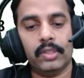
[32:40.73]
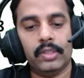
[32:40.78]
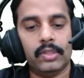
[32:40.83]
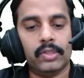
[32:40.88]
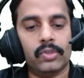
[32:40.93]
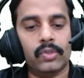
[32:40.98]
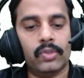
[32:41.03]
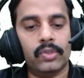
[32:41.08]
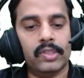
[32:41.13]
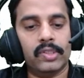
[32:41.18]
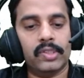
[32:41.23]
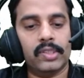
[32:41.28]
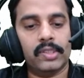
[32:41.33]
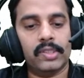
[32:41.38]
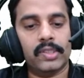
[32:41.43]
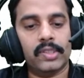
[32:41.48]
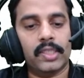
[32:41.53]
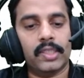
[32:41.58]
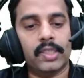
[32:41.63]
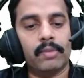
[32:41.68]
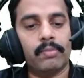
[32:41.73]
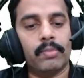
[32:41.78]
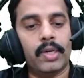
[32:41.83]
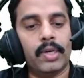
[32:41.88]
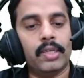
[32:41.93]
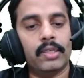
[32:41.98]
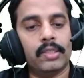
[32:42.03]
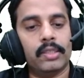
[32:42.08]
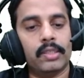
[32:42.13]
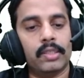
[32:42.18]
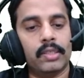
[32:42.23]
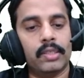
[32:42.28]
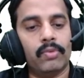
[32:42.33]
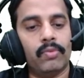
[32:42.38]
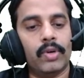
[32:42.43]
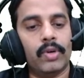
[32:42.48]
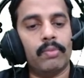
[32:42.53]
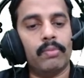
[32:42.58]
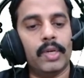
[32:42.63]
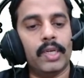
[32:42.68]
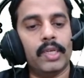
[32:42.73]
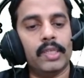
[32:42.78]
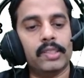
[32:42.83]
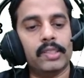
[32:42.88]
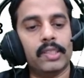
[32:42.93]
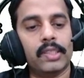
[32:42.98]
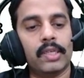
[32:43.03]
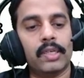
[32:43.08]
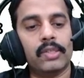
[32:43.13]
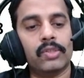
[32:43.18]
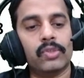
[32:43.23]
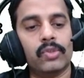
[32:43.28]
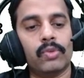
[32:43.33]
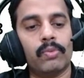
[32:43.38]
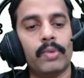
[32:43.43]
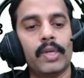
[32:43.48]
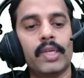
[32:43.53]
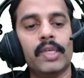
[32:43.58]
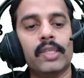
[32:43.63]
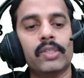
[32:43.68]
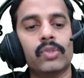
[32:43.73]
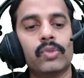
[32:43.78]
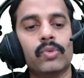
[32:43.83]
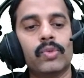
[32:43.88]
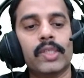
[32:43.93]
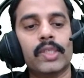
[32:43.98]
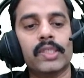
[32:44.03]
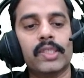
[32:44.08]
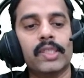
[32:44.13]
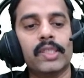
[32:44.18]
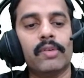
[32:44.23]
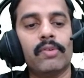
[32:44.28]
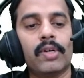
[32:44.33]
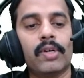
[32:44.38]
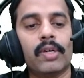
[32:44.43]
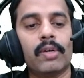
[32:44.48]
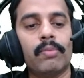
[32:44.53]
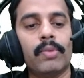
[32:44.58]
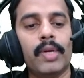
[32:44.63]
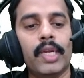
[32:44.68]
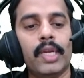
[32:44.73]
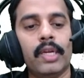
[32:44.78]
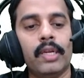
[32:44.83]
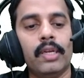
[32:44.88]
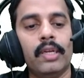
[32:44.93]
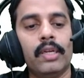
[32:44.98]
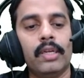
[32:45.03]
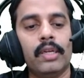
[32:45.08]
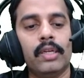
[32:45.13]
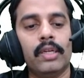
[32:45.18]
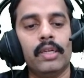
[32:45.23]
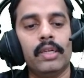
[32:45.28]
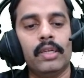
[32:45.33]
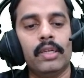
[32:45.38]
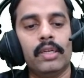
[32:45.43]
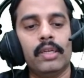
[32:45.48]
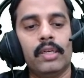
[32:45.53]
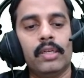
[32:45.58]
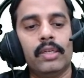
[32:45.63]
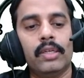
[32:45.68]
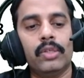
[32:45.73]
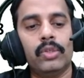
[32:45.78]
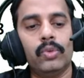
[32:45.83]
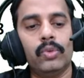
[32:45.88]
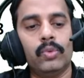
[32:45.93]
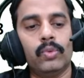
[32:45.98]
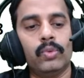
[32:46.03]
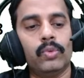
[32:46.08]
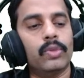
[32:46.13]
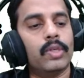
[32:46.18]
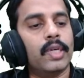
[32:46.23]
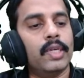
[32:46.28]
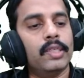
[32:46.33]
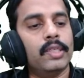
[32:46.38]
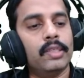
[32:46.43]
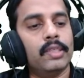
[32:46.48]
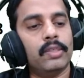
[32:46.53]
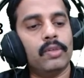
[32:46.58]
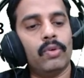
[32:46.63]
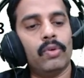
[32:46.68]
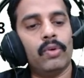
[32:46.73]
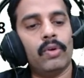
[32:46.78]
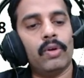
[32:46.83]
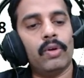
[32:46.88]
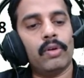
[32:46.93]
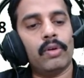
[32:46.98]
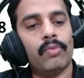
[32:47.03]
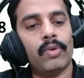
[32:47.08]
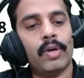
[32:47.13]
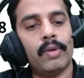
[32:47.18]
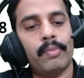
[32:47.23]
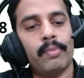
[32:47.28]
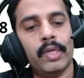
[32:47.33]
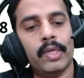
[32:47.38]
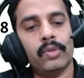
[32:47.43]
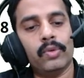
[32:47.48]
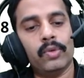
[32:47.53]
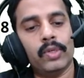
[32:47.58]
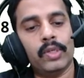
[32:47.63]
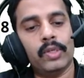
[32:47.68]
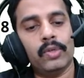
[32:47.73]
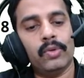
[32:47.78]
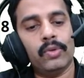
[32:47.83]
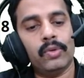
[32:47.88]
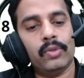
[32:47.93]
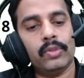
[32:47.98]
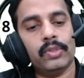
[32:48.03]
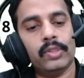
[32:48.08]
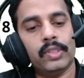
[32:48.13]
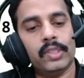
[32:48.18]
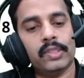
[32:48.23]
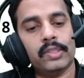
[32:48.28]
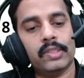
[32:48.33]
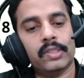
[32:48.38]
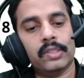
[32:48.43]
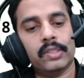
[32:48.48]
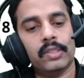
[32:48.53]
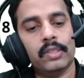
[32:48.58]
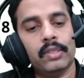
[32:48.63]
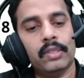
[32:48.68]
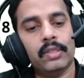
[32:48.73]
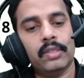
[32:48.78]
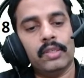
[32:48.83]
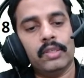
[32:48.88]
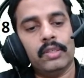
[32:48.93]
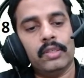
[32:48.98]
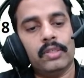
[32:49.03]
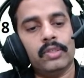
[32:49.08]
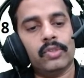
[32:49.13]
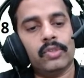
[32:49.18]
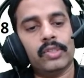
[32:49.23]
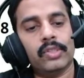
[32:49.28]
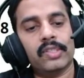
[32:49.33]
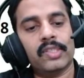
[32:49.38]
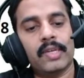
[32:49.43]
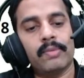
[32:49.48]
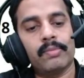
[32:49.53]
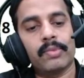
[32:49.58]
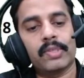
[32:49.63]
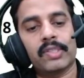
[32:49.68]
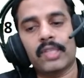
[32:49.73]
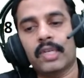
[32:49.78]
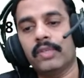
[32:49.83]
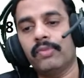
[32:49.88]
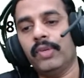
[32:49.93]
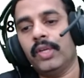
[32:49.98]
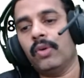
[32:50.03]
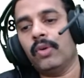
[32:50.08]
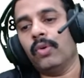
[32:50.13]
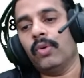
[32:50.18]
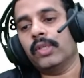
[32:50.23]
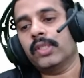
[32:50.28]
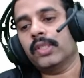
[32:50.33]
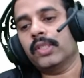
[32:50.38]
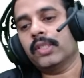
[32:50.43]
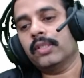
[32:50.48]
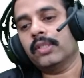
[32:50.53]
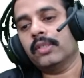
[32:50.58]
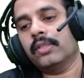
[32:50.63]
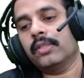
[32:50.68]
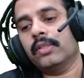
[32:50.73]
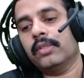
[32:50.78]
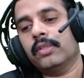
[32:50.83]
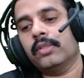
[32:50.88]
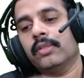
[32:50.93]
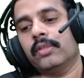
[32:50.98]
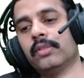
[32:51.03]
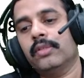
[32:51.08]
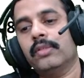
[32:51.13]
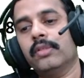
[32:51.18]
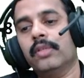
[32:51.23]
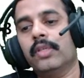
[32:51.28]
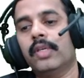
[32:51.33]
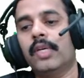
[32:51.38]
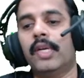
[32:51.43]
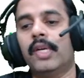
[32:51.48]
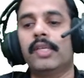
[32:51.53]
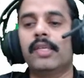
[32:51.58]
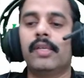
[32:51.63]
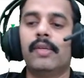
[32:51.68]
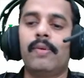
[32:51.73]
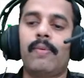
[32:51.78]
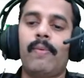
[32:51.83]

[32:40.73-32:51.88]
So this is nothing but 1 minus e raised to minus 2x divided by 2, right? Or 1 by 2 into this. So the same result we got, right?